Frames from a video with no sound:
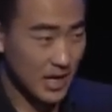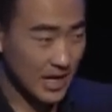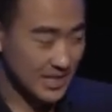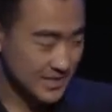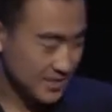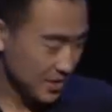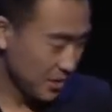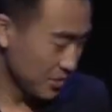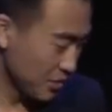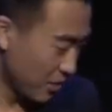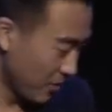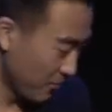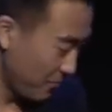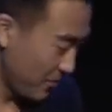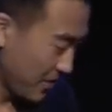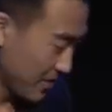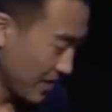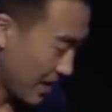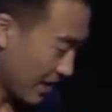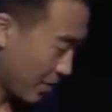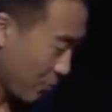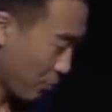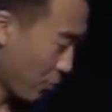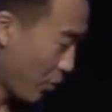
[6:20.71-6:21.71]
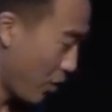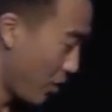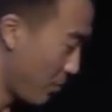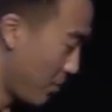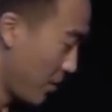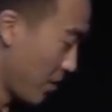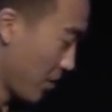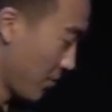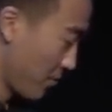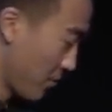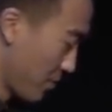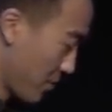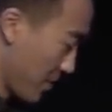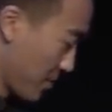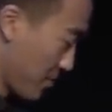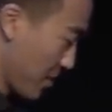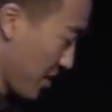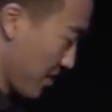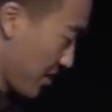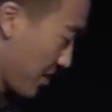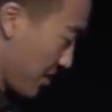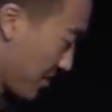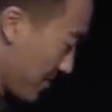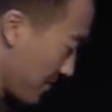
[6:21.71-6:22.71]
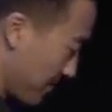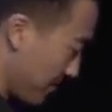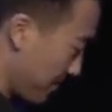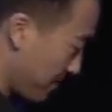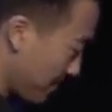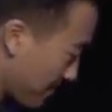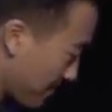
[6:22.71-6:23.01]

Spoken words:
I still don't feel like a role model for my brother.